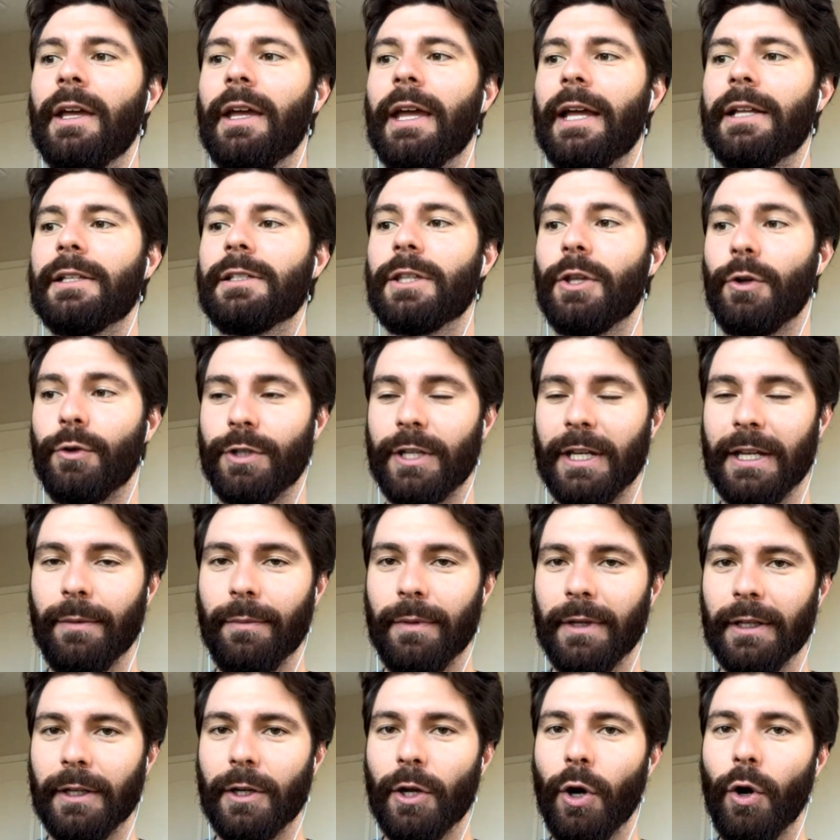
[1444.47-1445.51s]
it's their
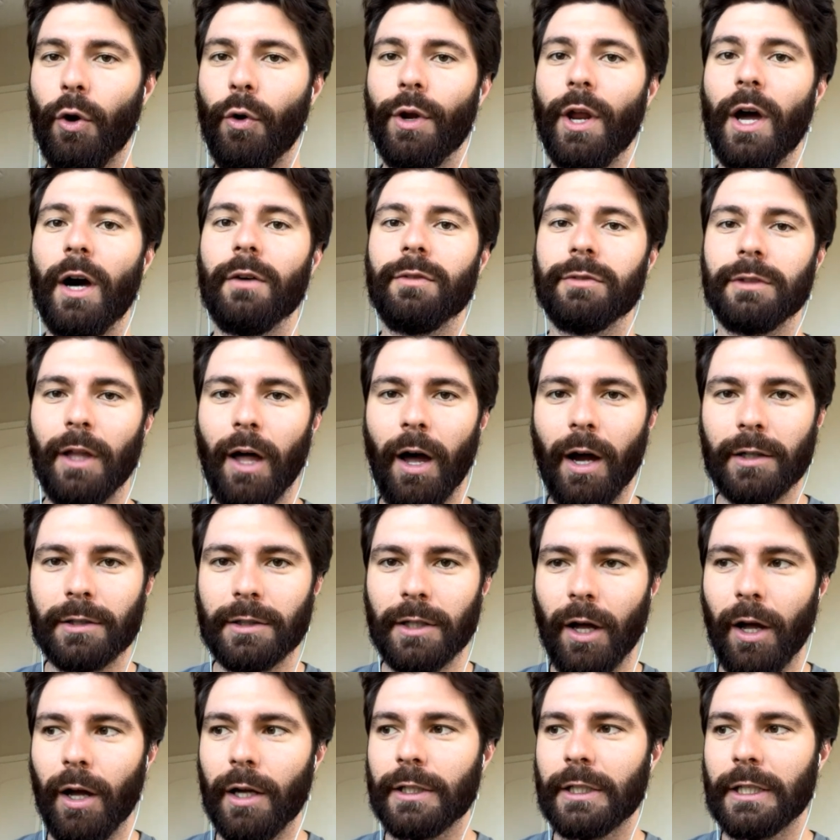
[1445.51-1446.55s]
redeeming code of Locked
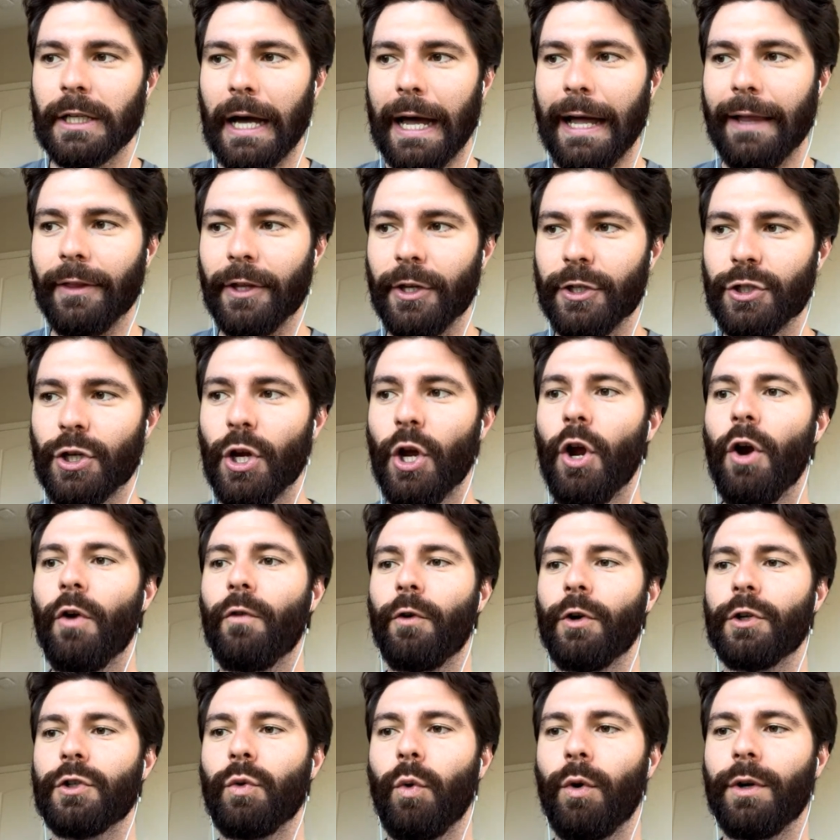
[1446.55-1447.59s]
On College
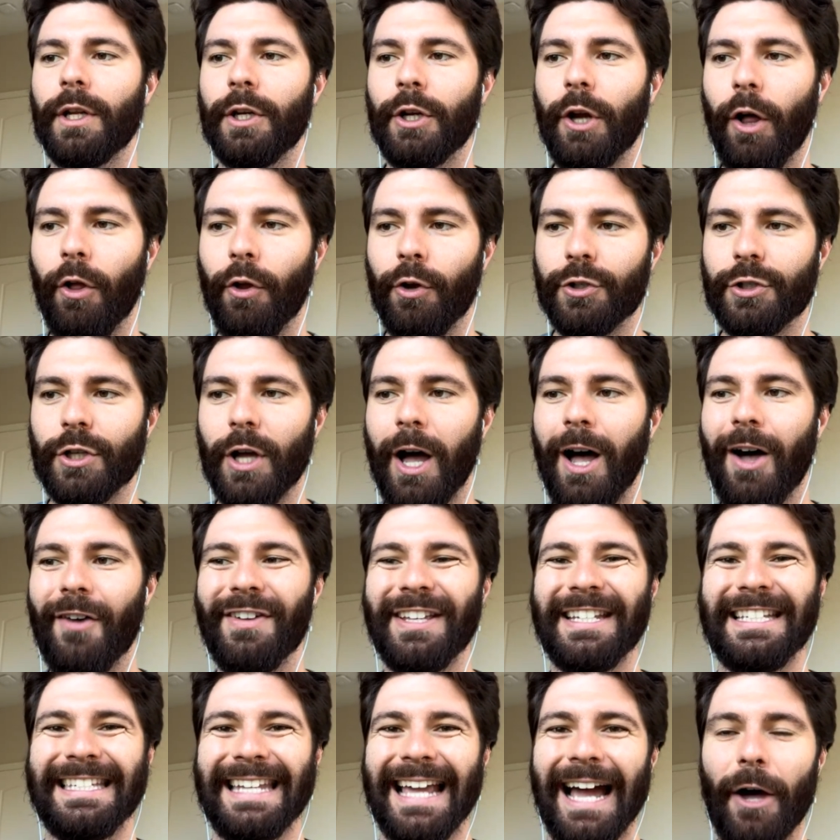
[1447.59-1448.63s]
for $20 off.
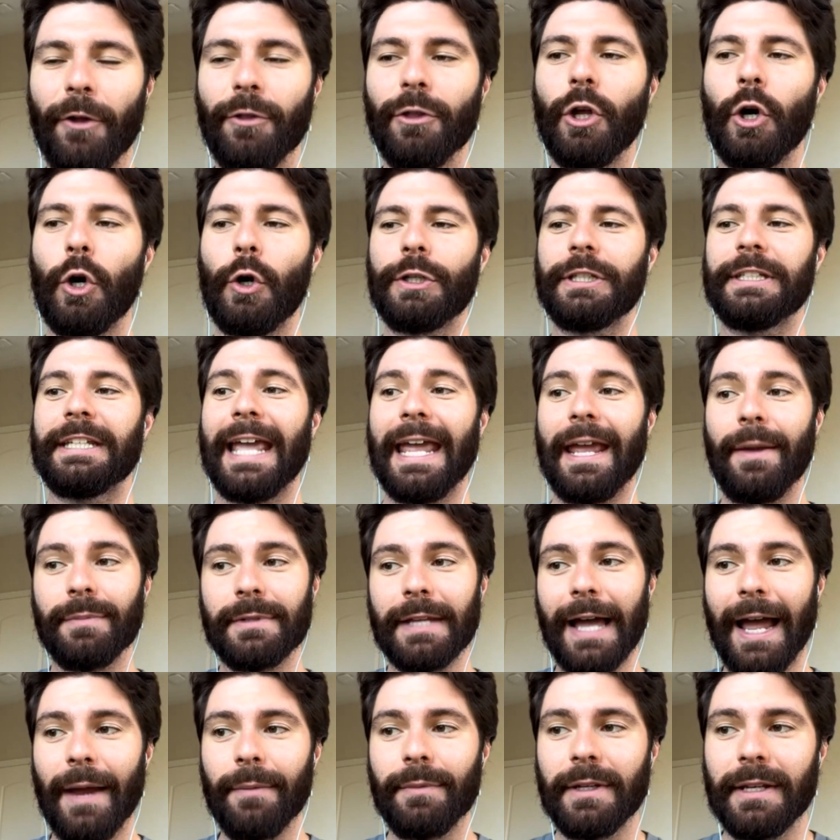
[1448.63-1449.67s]
Download Game
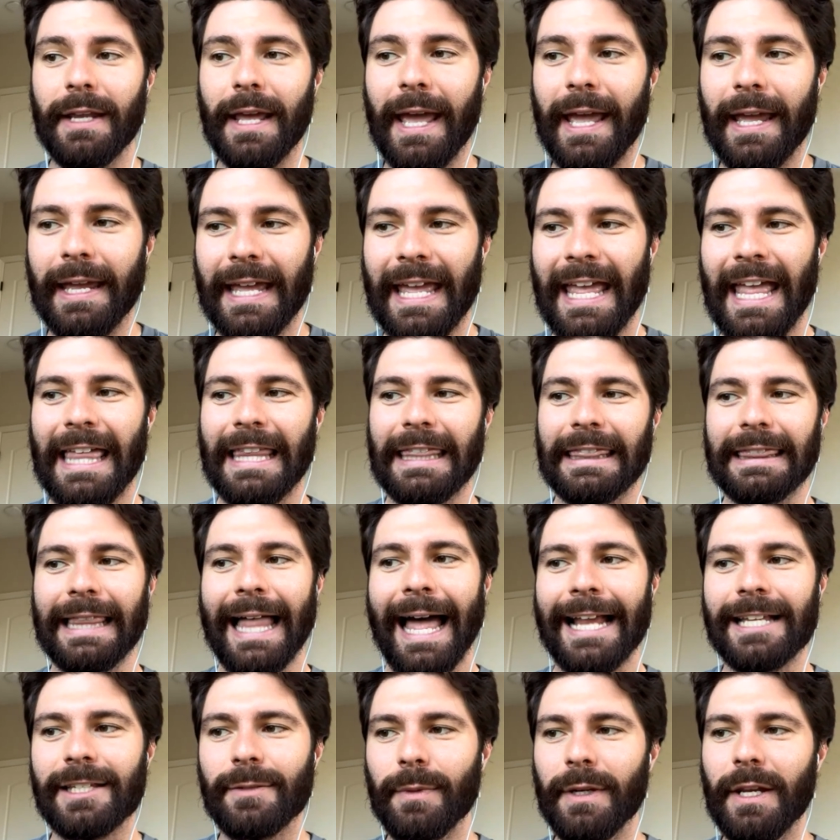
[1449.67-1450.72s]
Time today.
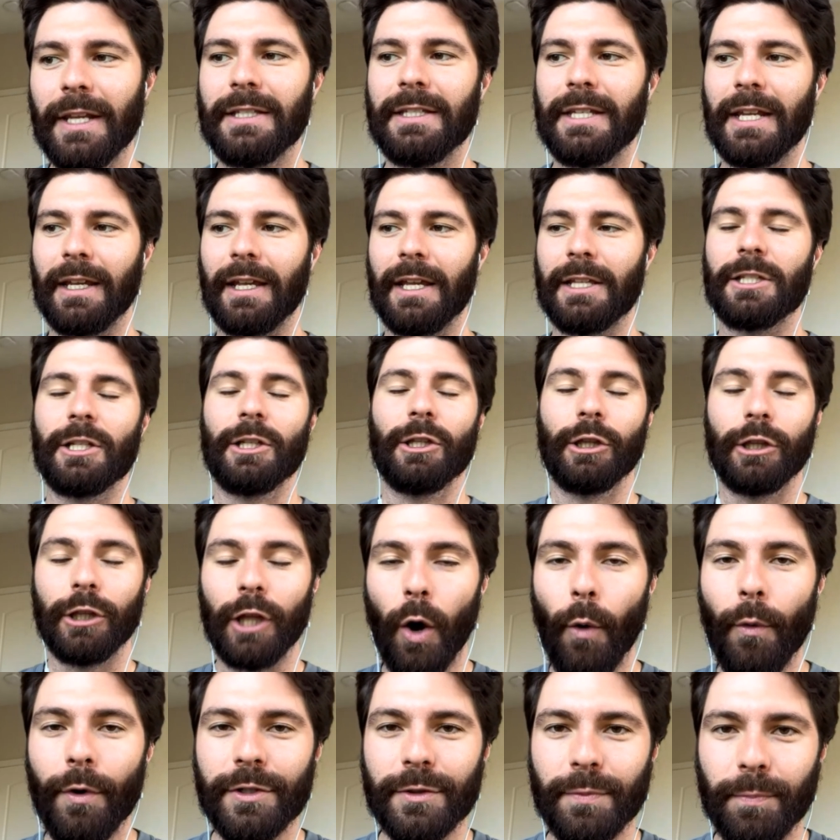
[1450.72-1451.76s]
Last minute tickets,
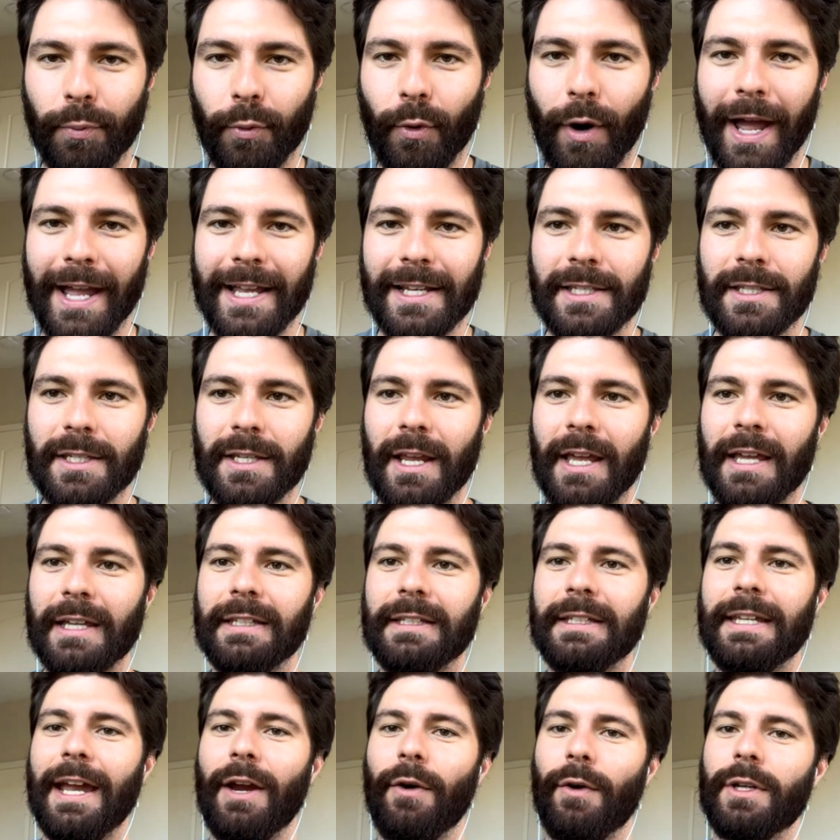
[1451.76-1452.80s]
lowest price
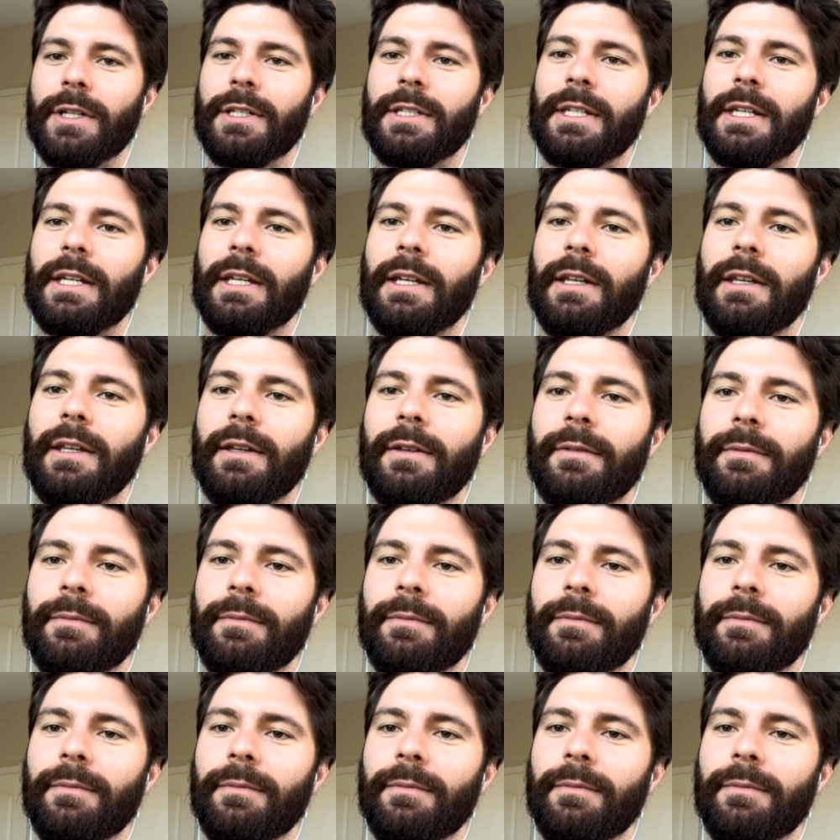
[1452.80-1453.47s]
guaranteed.